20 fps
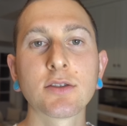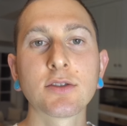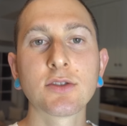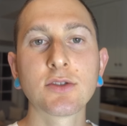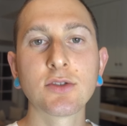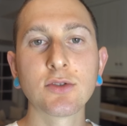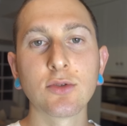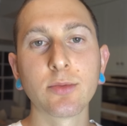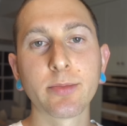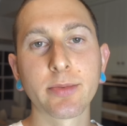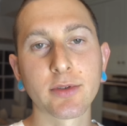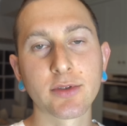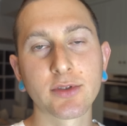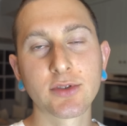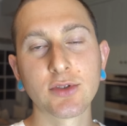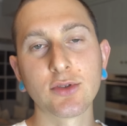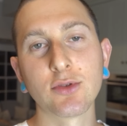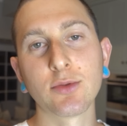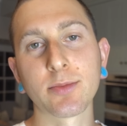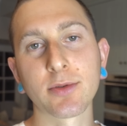Super,
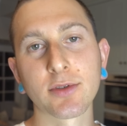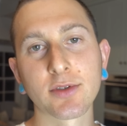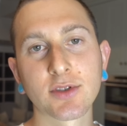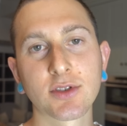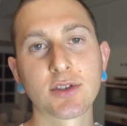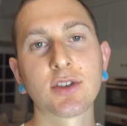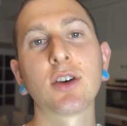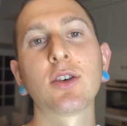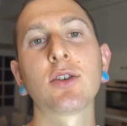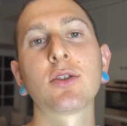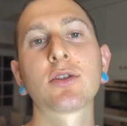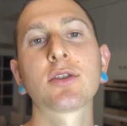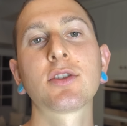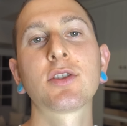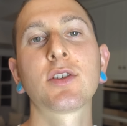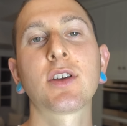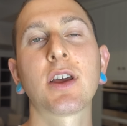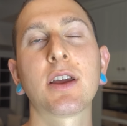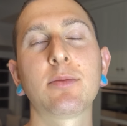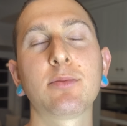super
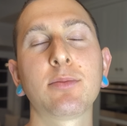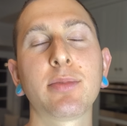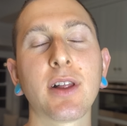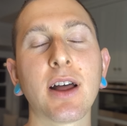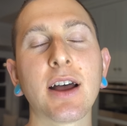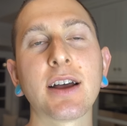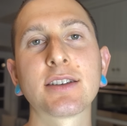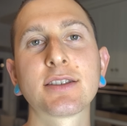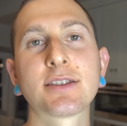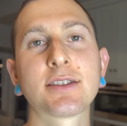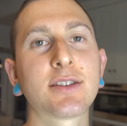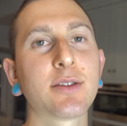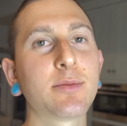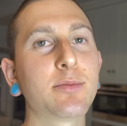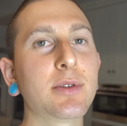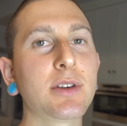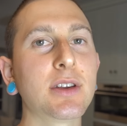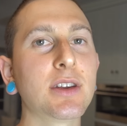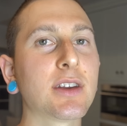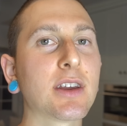stoked and blessed to
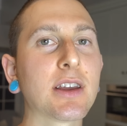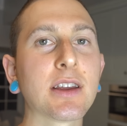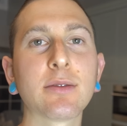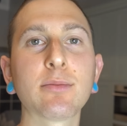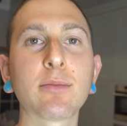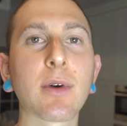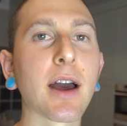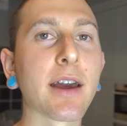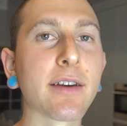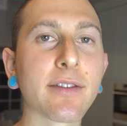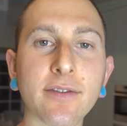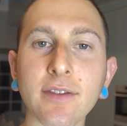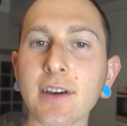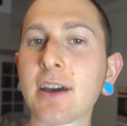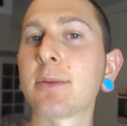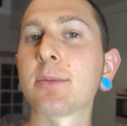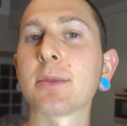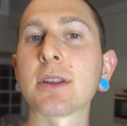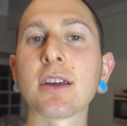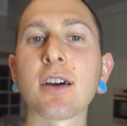be in my
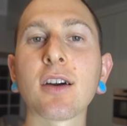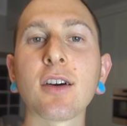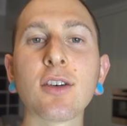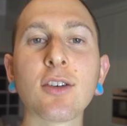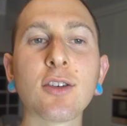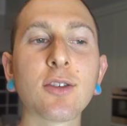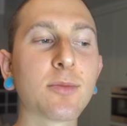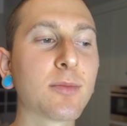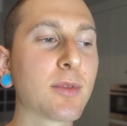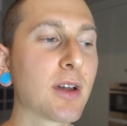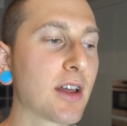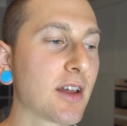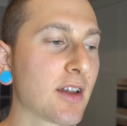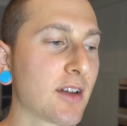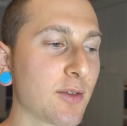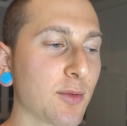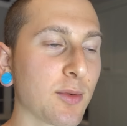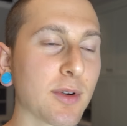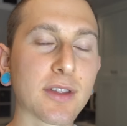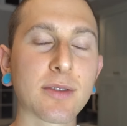family home
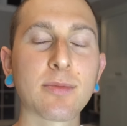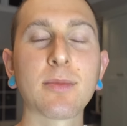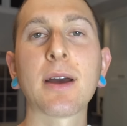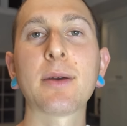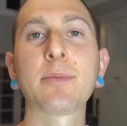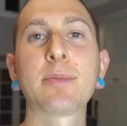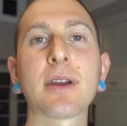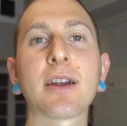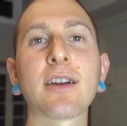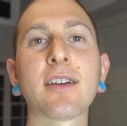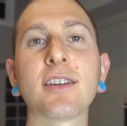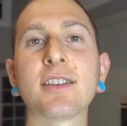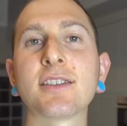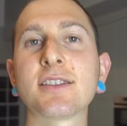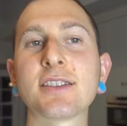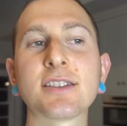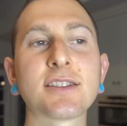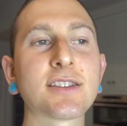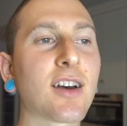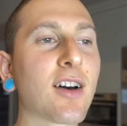with my
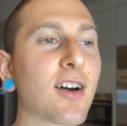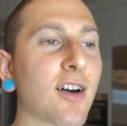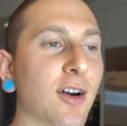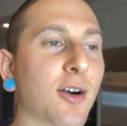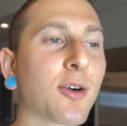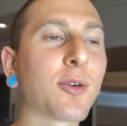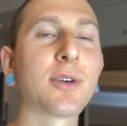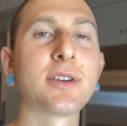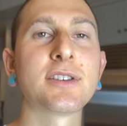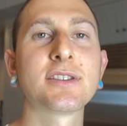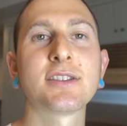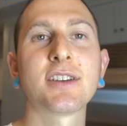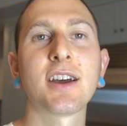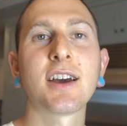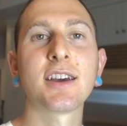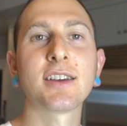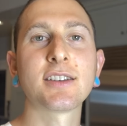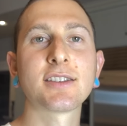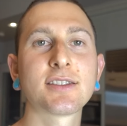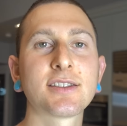parents. It's always
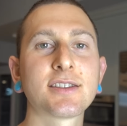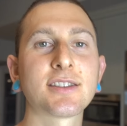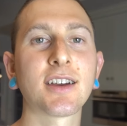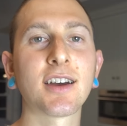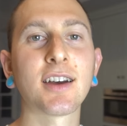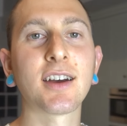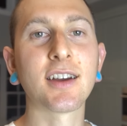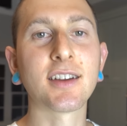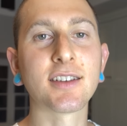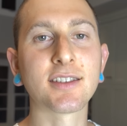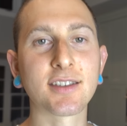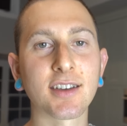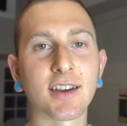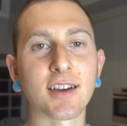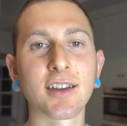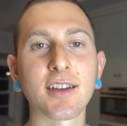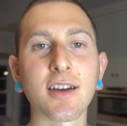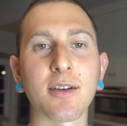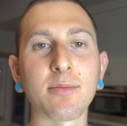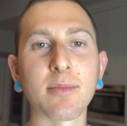nice
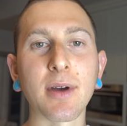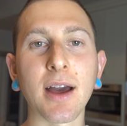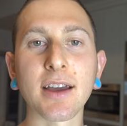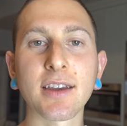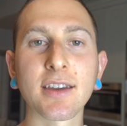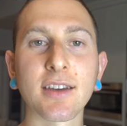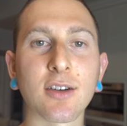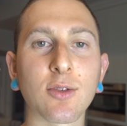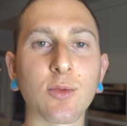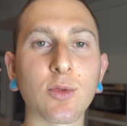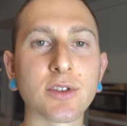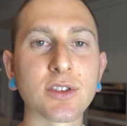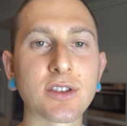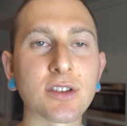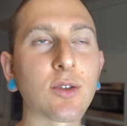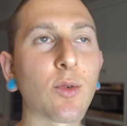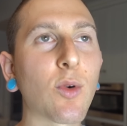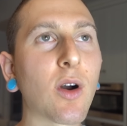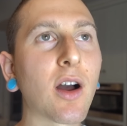to come back here once in a